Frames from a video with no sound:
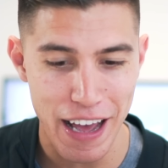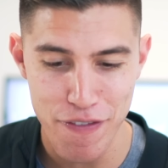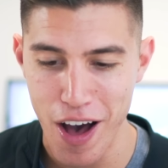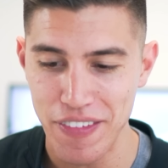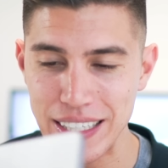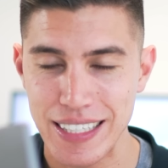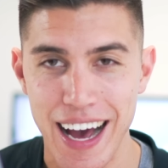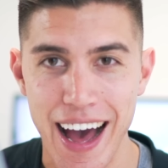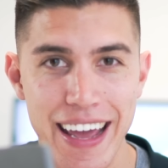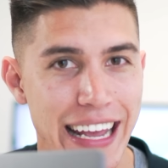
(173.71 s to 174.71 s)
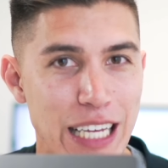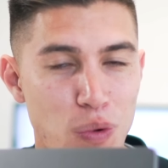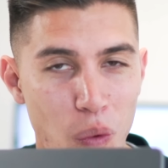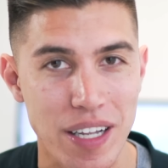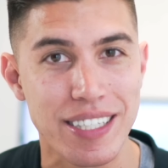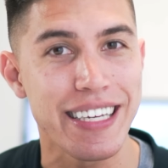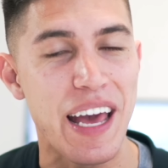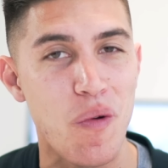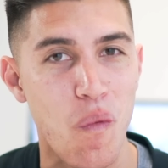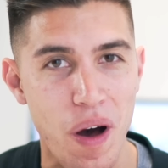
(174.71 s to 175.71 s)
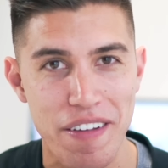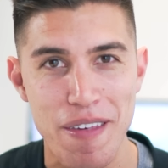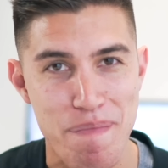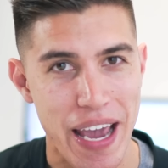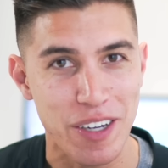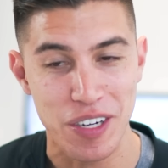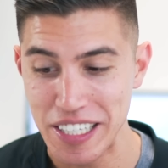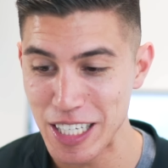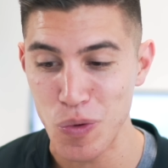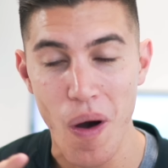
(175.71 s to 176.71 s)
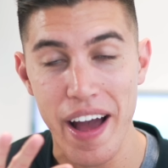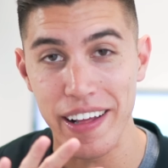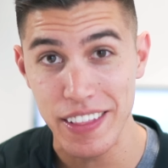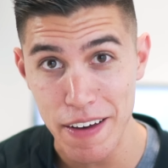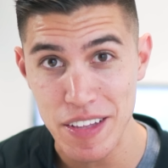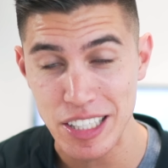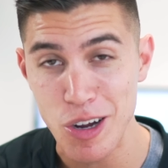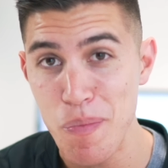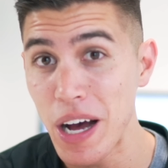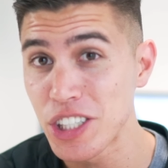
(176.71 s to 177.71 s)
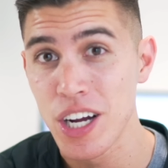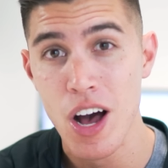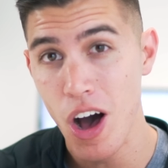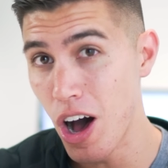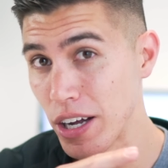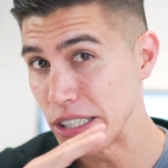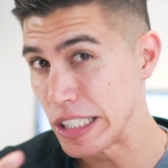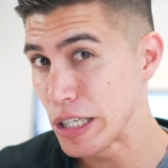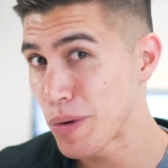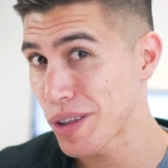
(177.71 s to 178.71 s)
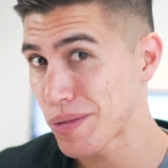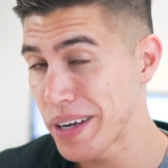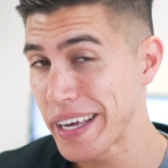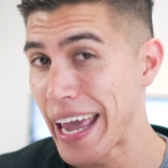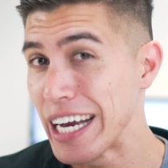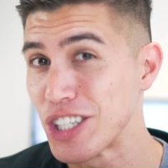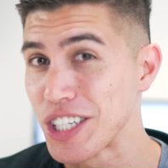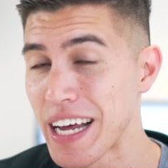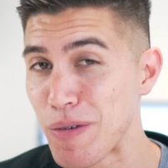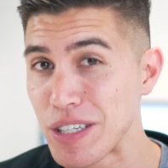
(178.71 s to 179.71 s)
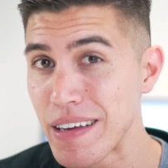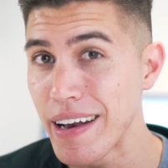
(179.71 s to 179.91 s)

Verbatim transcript: life on this guy is once again one of the main reasons why I love this so much. On 2 or 3 occasions, I was